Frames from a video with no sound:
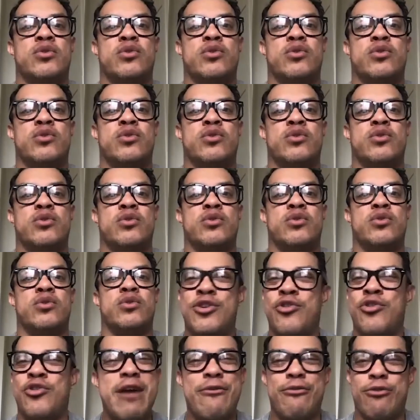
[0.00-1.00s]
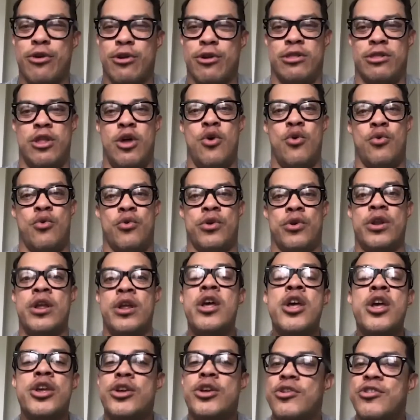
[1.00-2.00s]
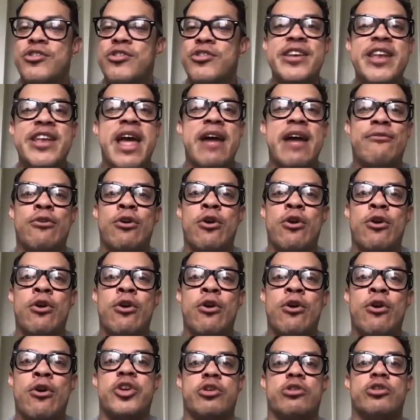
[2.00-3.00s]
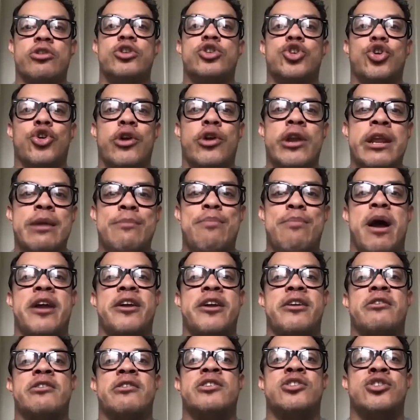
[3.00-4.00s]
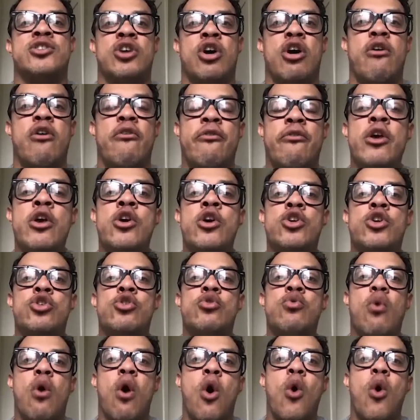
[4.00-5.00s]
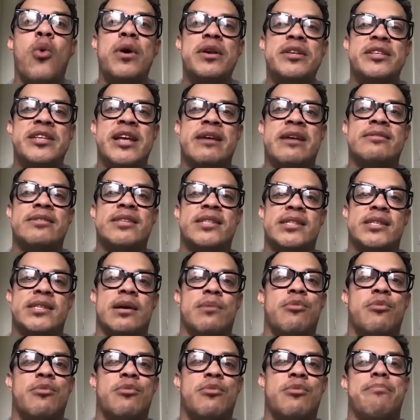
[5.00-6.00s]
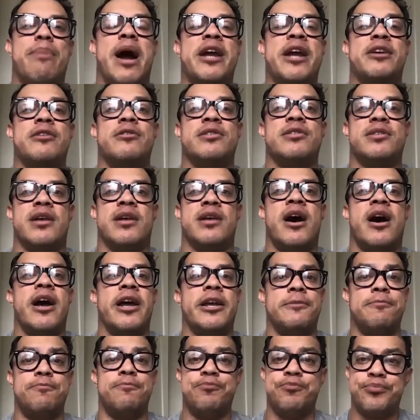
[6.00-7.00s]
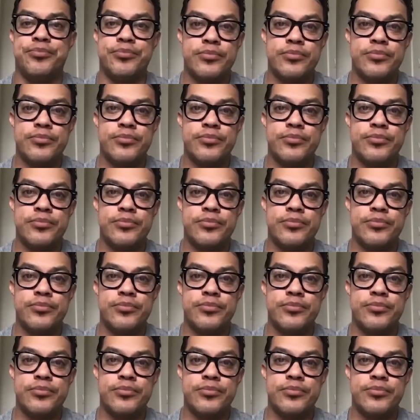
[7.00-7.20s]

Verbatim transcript: So you're not you're never alone. You're never on your journey by yourself. You always have someone by your side.